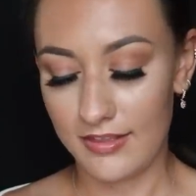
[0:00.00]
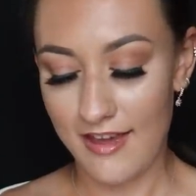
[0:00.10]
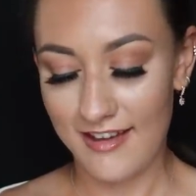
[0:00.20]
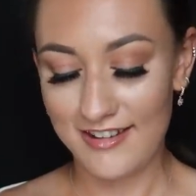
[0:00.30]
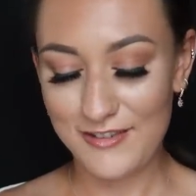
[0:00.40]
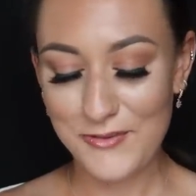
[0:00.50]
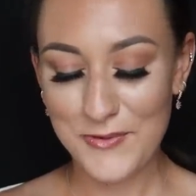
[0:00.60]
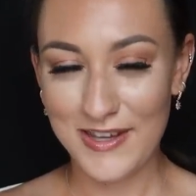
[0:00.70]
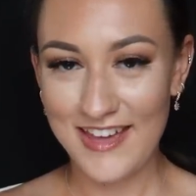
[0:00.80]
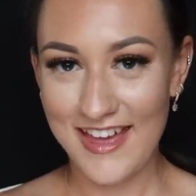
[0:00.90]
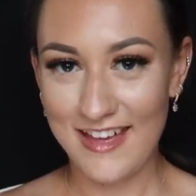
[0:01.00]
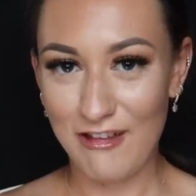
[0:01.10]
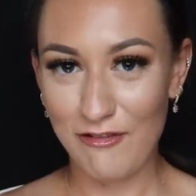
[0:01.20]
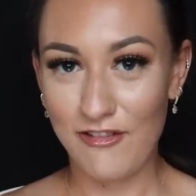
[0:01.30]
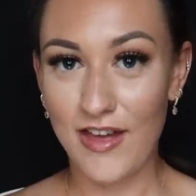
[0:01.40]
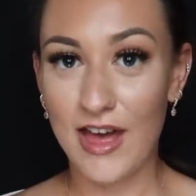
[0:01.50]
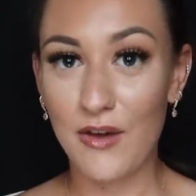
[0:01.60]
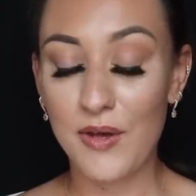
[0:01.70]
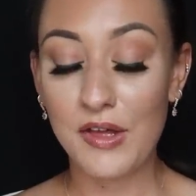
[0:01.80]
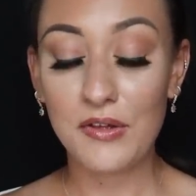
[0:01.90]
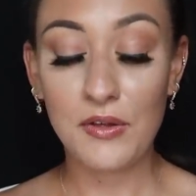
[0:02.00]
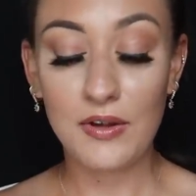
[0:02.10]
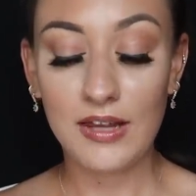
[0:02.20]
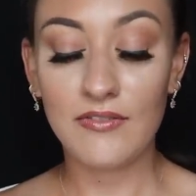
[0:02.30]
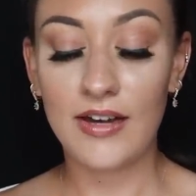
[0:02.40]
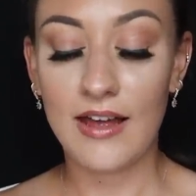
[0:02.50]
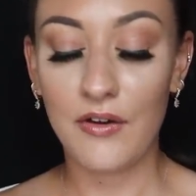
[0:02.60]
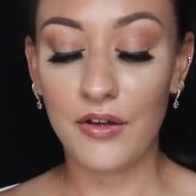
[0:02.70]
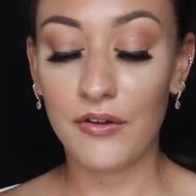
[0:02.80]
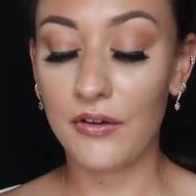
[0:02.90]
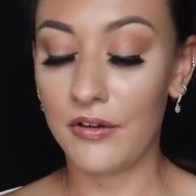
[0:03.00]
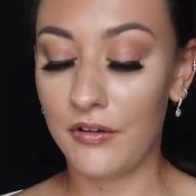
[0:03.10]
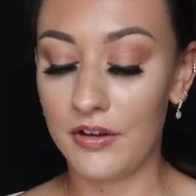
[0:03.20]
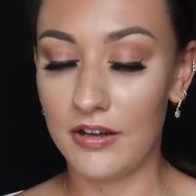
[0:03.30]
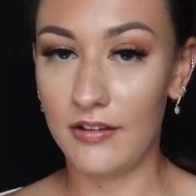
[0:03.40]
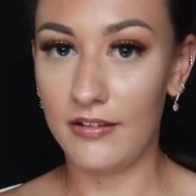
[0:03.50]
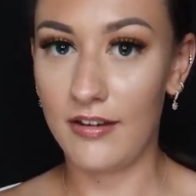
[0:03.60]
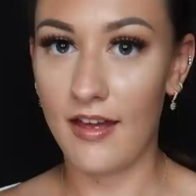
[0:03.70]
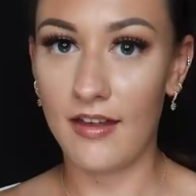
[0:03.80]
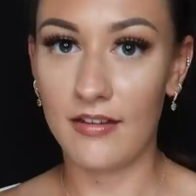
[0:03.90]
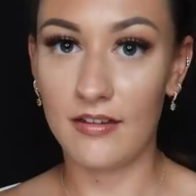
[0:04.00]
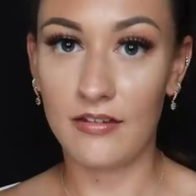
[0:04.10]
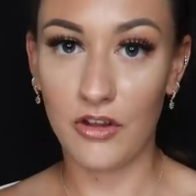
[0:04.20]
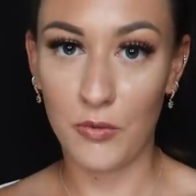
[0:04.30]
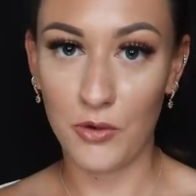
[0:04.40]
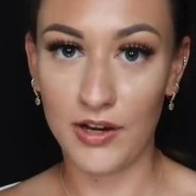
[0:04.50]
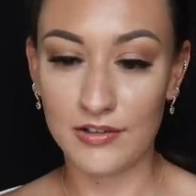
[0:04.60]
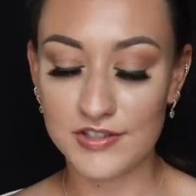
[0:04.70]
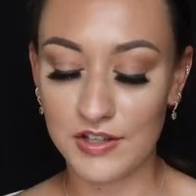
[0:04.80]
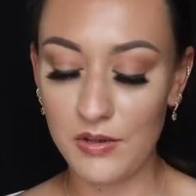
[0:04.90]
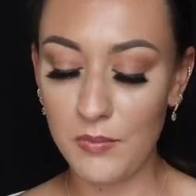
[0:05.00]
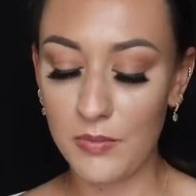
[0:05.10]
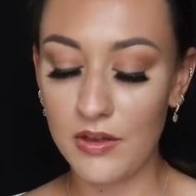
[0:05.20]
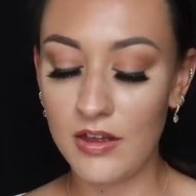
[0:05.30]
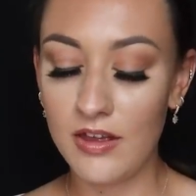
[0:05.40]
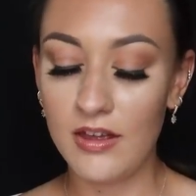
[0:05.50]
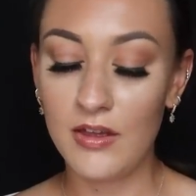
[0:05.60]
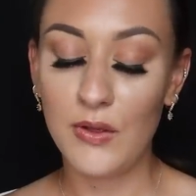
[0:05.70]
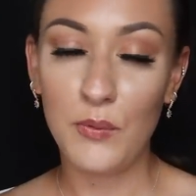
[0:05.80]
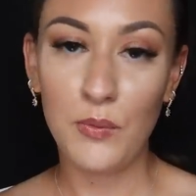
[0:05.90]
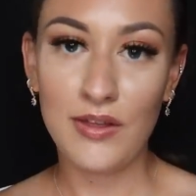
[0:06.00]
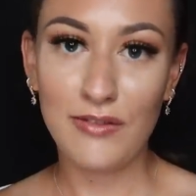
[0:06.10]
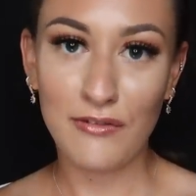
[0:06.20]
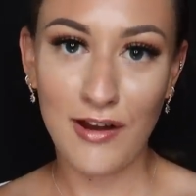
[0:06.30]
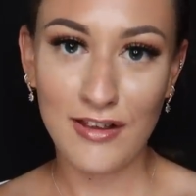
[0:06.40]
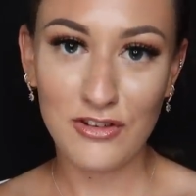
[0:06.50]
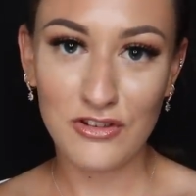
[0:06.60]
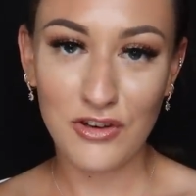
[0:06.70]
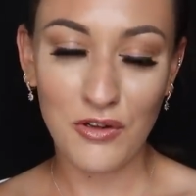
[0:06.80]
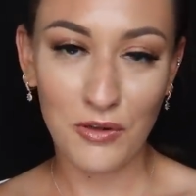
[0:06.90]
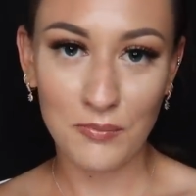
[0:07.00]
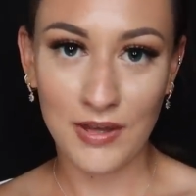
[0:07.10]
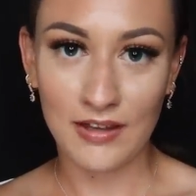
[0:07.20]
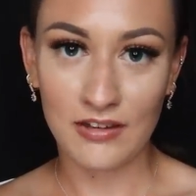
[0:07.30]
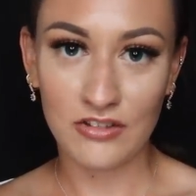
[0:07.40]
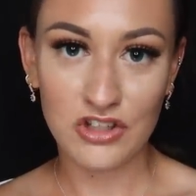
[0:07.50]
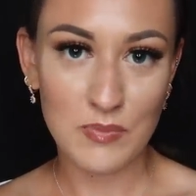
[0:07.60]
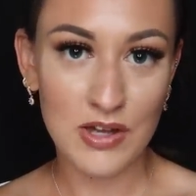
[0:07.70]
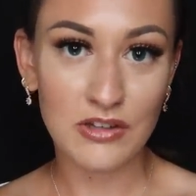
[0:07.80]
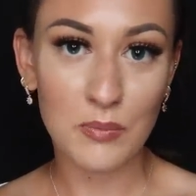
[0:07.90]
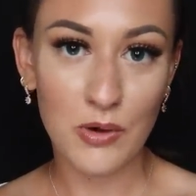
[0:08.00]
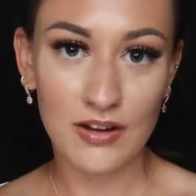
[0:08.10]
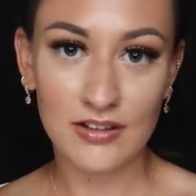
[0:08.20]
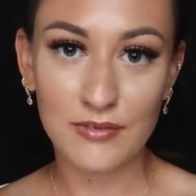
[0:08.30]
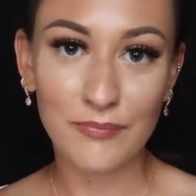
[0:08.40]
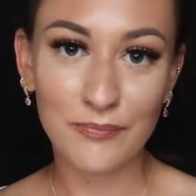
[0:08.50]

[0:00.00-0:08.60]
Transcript: Then we have our cauliflower, coconut, and turmeric soup with fresh homemade ciabatta bread.